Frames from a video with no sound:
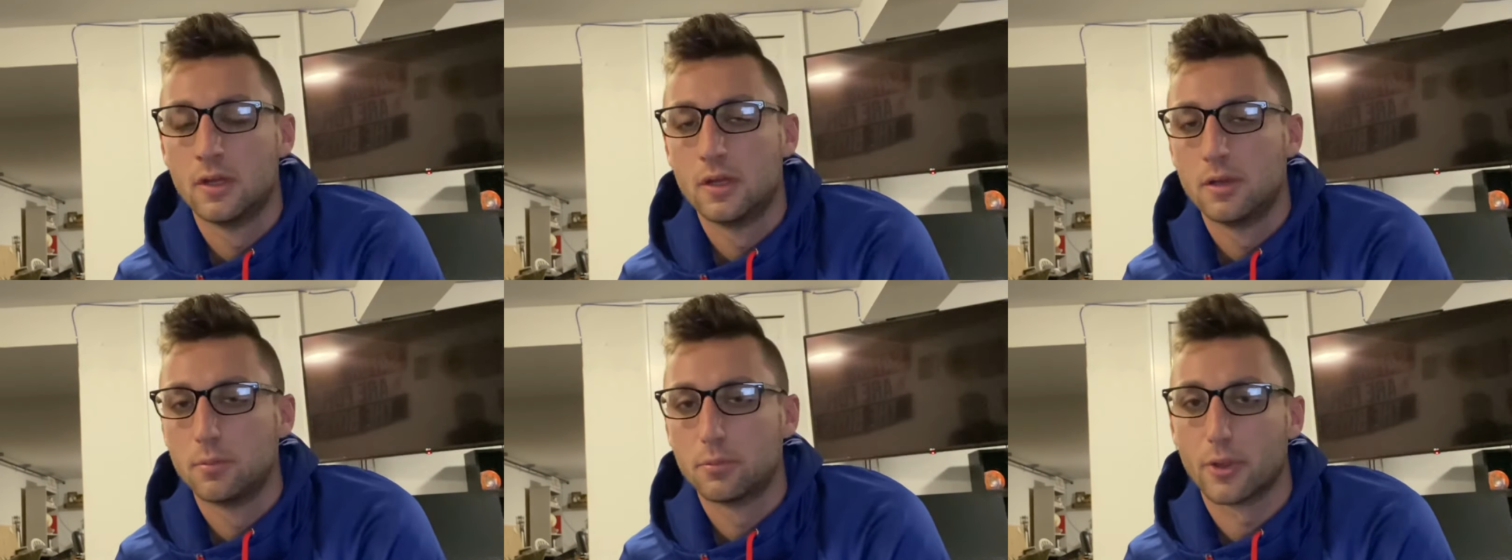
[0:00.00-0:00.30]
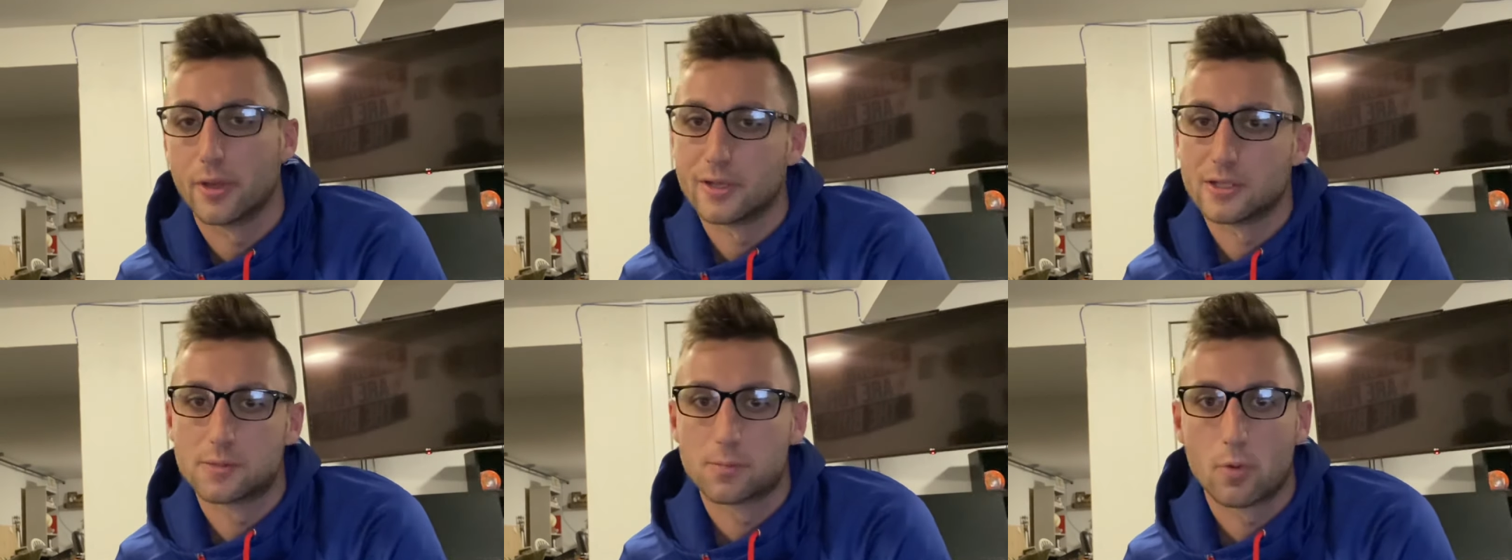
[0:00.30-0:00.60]

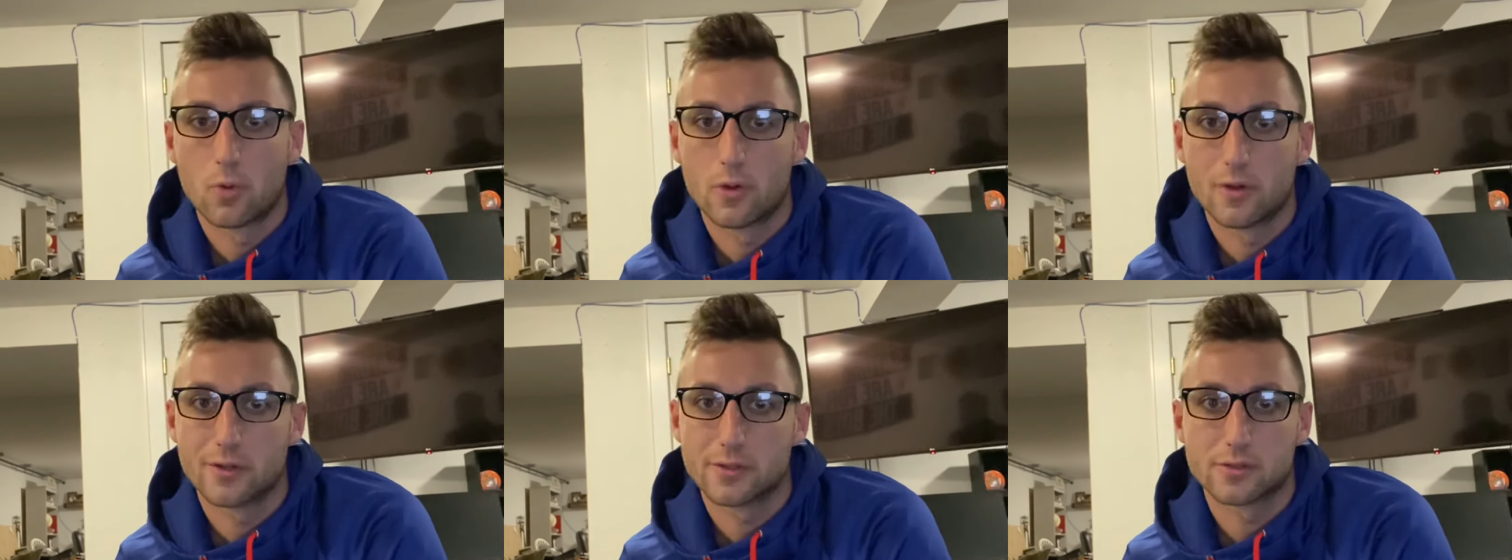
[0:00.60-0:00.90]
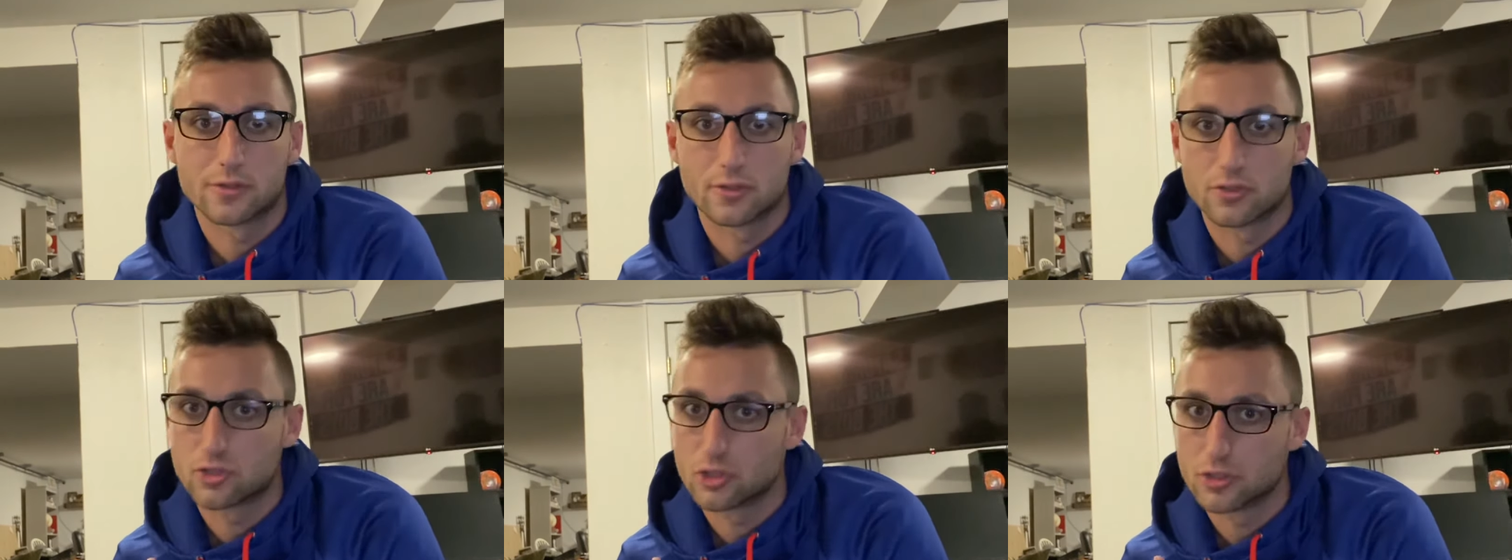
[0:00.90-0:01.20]
playing sports
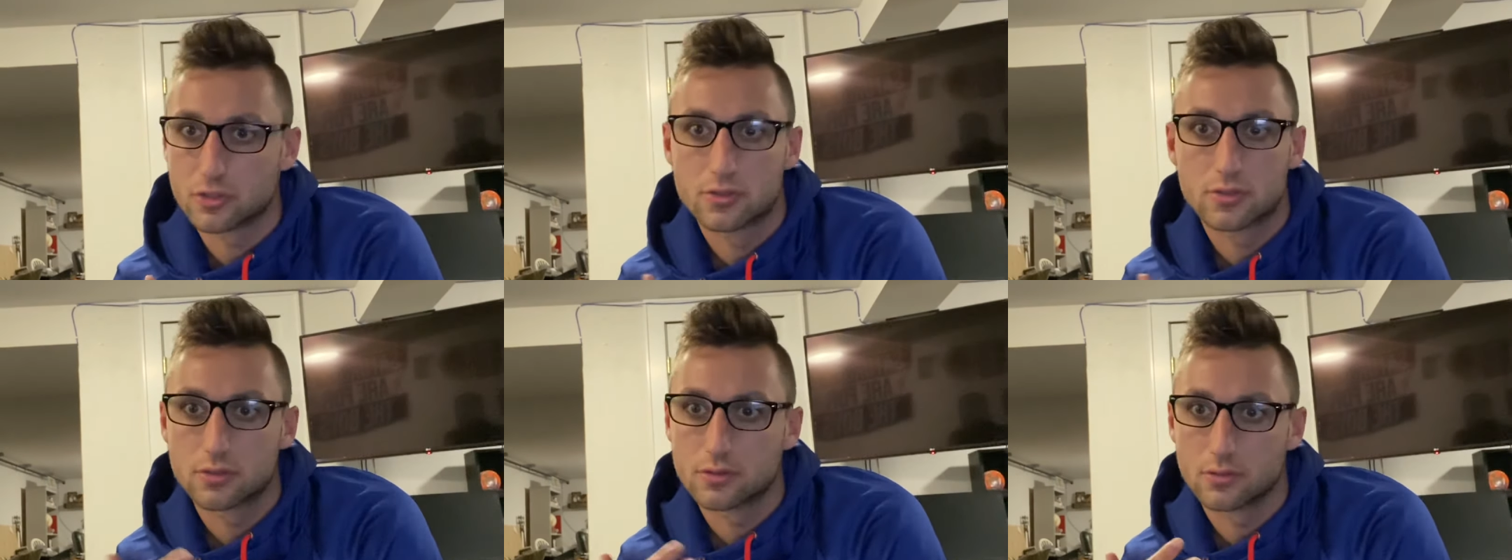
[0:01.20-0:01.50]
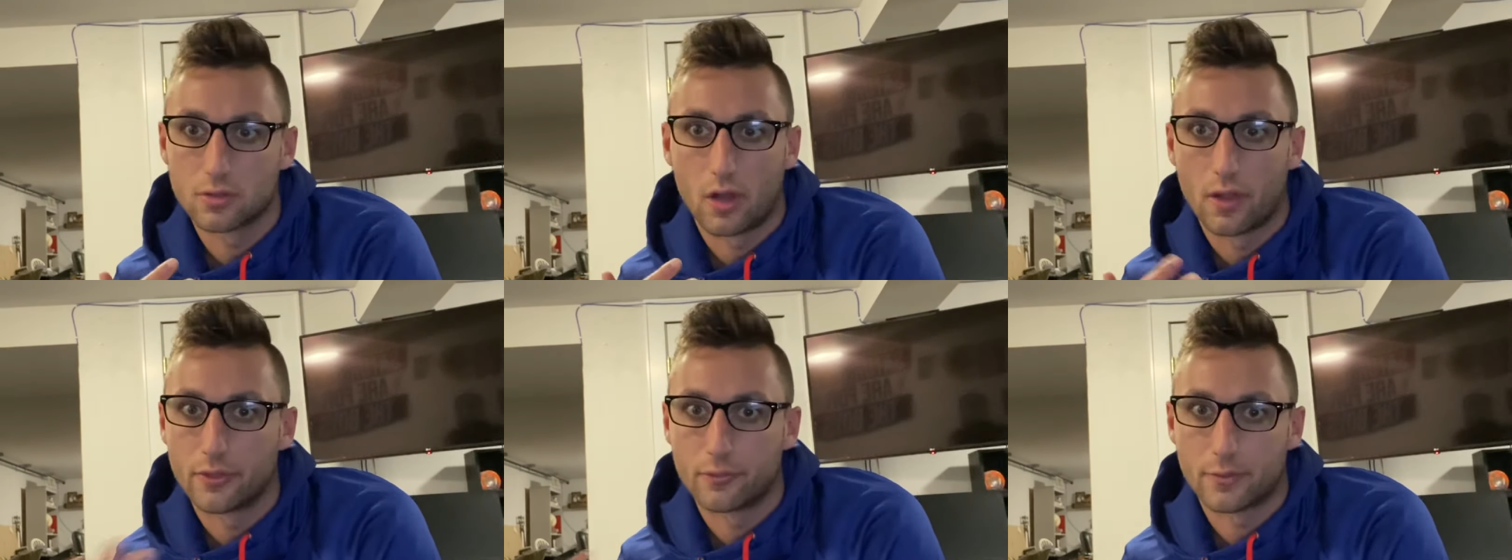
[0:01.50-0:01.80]
or just on the